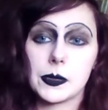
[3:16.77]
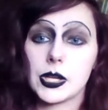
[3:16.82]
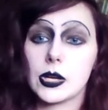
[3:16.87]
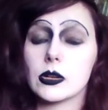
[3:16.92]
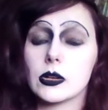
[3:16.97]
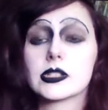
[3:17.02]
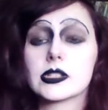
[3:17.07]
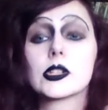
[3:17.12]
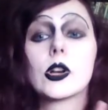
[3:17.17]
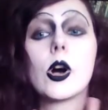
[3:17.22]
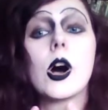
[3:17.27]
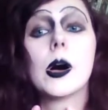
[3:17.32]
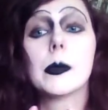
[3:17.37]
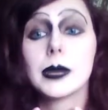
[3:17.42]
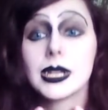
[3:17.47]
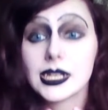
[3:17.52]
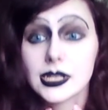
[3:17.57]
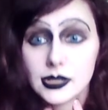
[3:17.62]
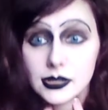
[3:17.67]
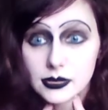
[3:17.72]
There is
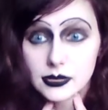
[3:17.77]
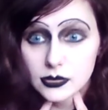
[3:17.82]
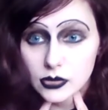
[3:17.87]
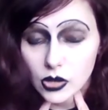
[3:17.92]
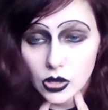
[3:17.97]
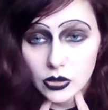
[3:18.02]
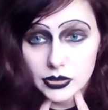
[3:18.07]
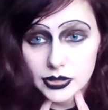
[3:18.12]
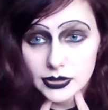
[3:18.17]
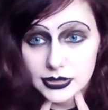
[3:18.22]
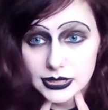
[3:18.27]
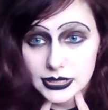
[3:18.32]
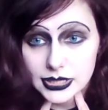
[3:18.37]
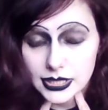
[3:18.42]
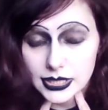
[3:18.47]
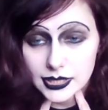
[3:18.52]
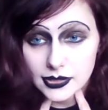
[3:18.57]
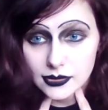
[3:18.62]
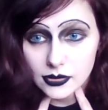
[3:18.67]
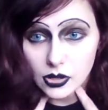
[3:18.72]
calming call kitty